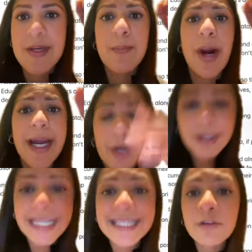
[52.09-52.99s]
and
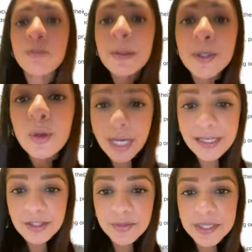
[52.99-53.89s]
priorities and remember your
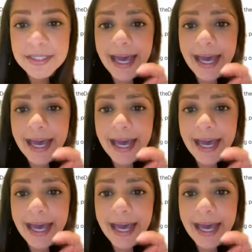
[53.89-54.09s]
customers.